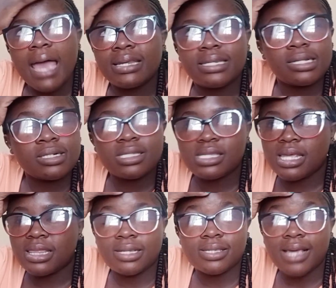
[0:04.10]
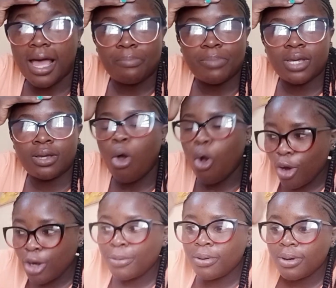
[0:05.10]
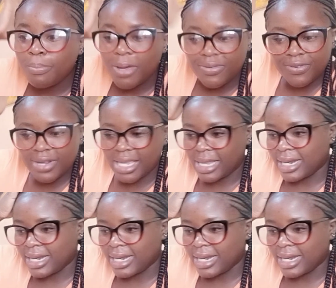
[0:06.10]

didn't see this coming all my freaking